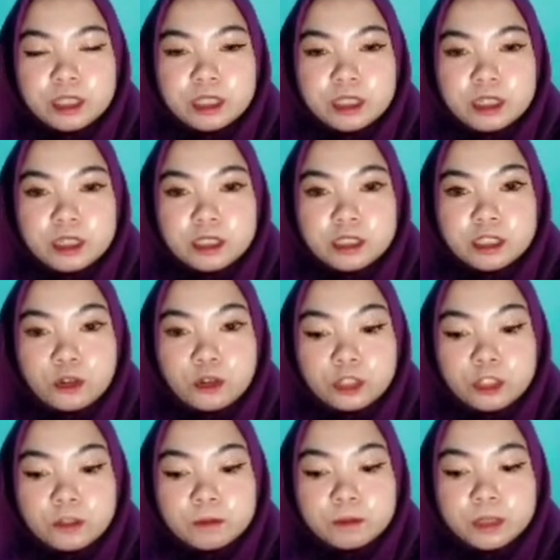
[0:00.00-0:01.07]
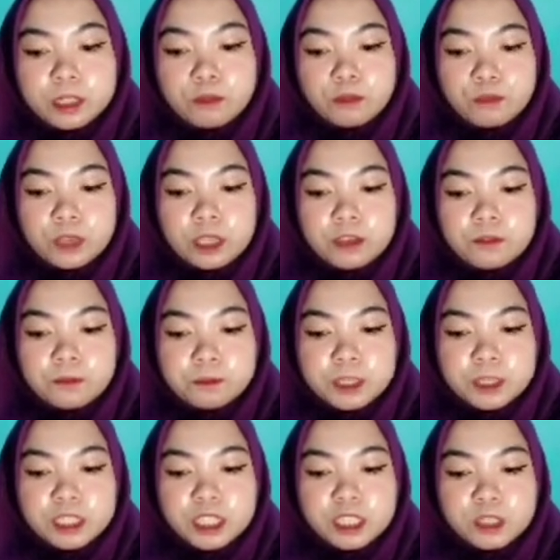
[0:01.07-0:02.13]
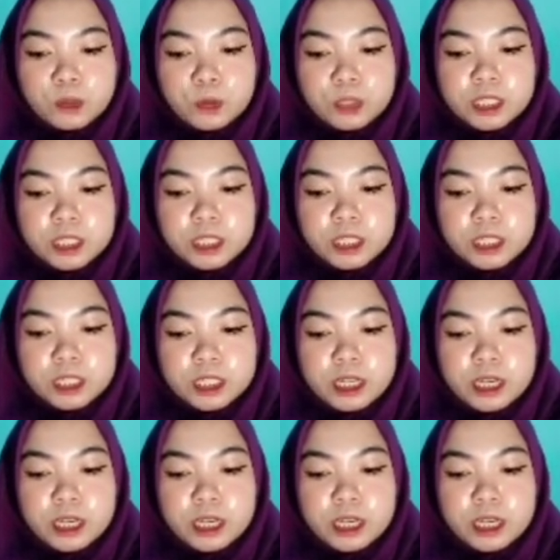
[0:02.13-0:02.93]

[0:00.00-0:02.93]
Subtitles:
the document with purchase order,